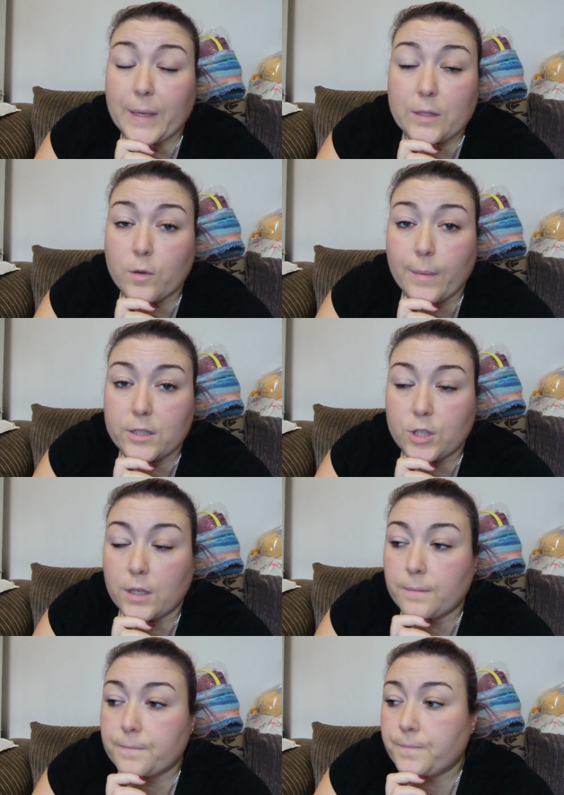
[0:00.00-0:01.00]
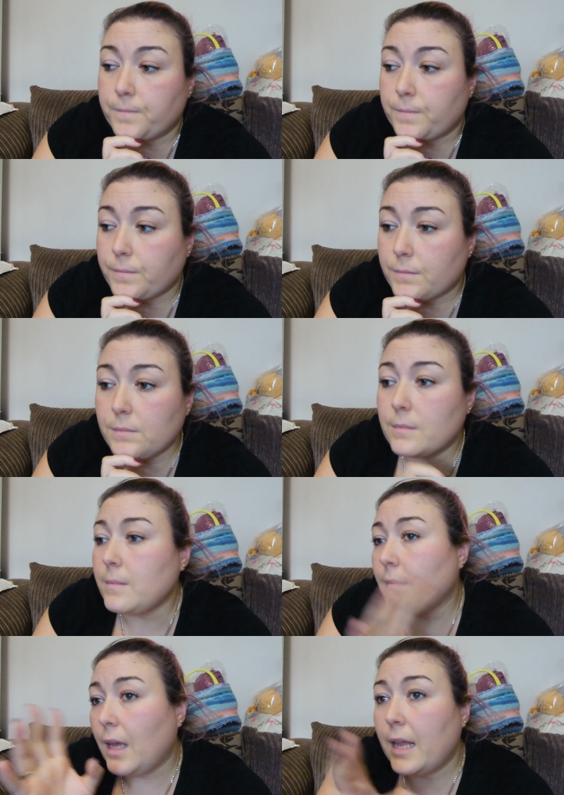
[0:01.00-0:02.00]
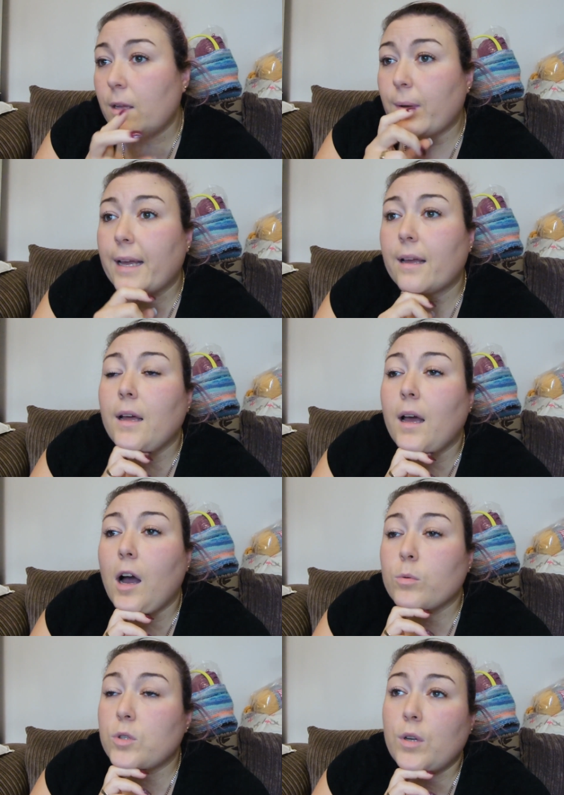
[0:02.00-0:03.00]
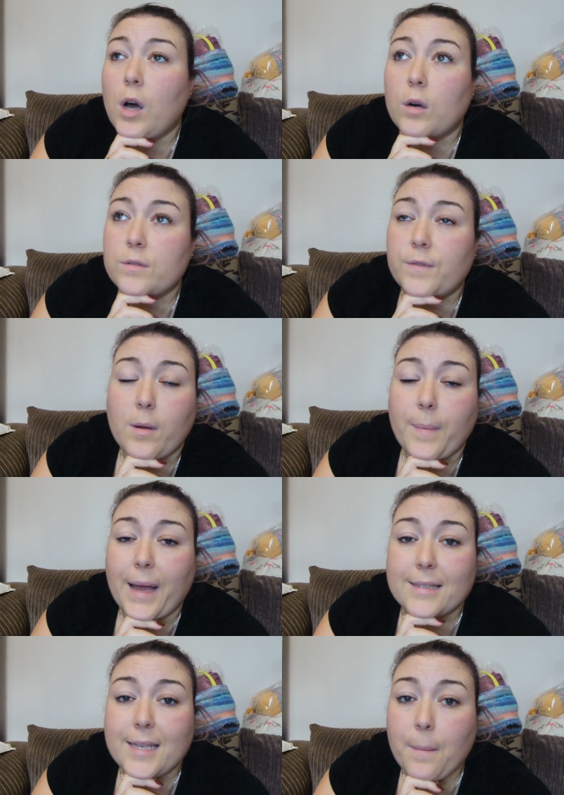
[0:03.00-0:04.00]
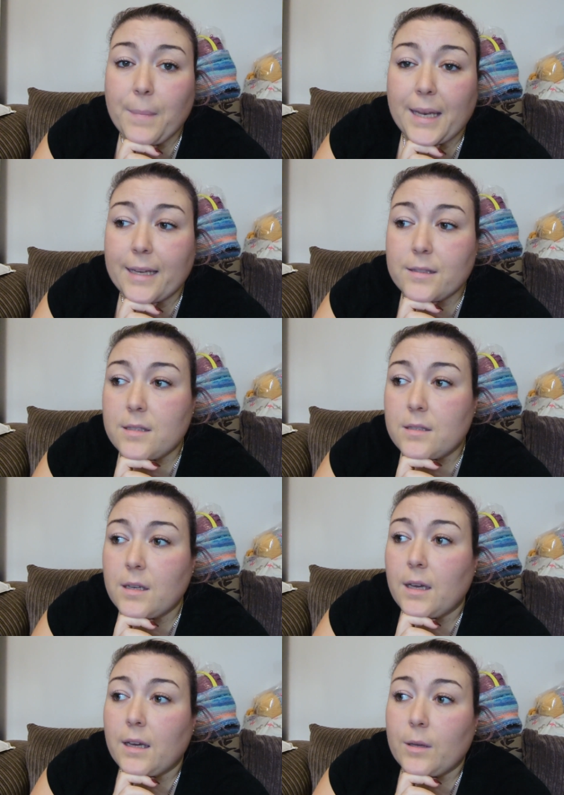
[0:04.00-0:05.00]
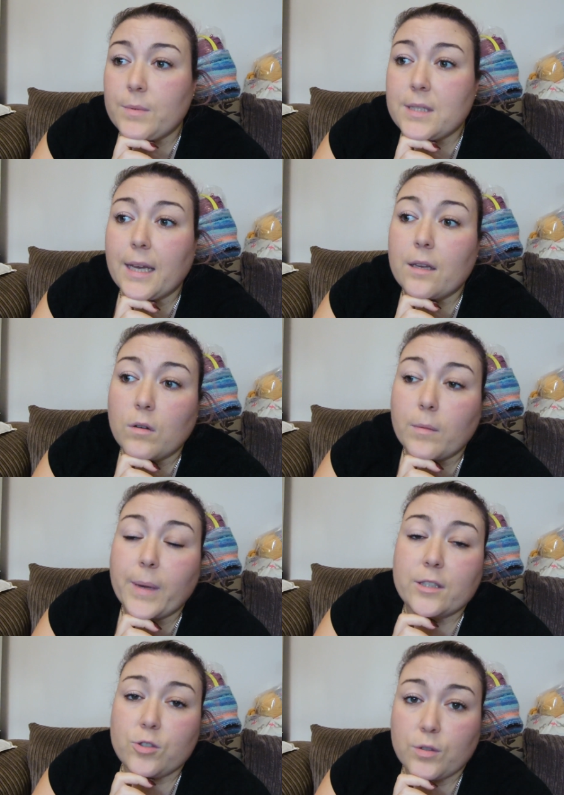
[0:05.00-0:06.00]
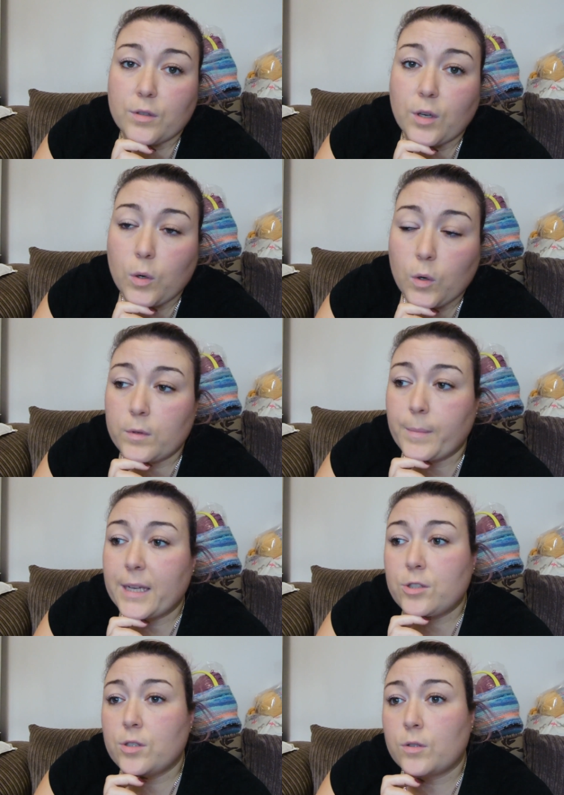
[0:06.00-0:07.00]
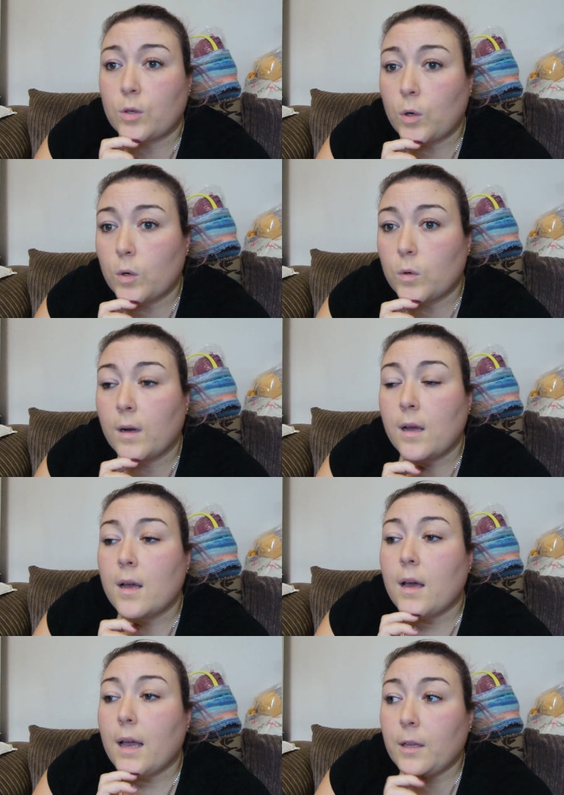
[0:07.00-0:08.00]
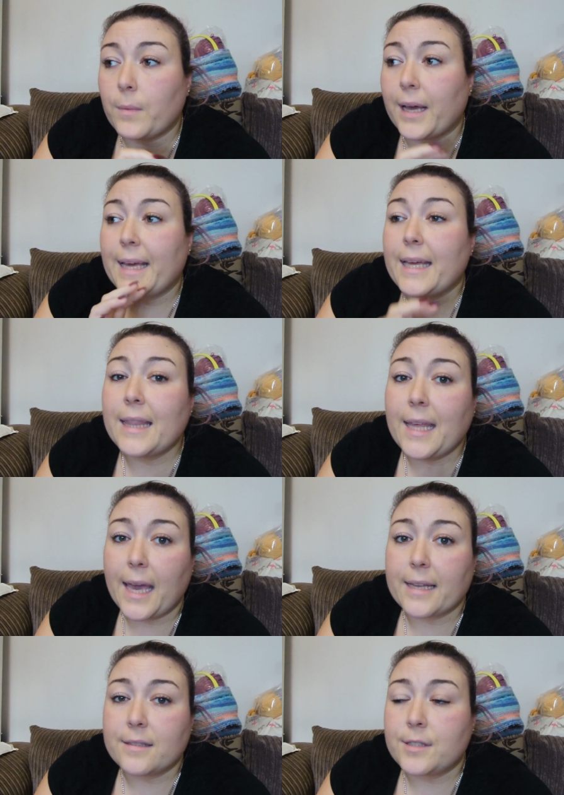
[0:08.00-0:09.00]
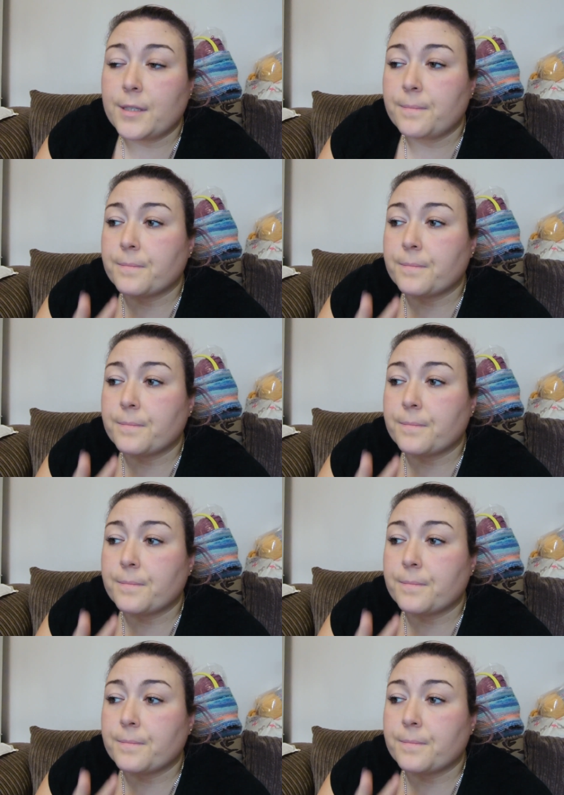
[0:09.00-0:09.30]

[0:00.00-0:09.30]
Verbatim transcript: speak to a manager. Anyway, I was on hold for about 10 minutes. He was saying, oh, the manager's on the call. The manager's on a call. Anyway, in the end,